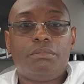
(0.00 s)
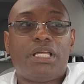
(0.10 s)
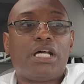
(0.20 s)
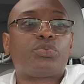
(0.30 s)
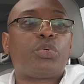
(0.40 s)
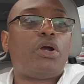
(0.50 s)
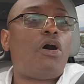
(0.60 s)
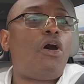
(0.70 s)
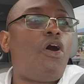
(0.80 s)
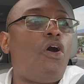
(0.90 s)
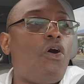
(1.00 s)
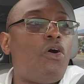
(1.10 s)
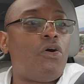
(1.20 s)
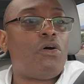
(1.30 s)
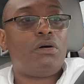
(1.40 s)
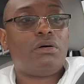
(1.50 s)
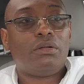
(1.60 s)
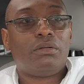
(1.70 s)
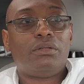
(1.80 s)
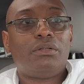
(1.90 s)
Because we're all
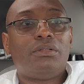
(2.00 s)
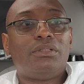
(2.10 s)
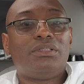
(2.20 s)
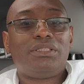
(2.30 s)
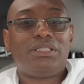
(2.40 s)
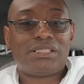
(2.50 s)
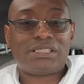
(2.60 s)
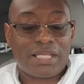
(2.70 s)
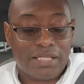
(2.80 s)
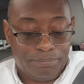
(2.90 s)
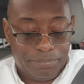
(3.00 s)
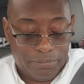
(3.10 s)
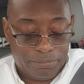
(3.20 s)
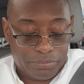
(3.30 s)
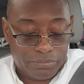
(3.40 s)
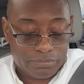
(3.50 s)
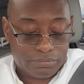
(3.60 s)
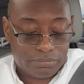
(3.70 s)
the same people.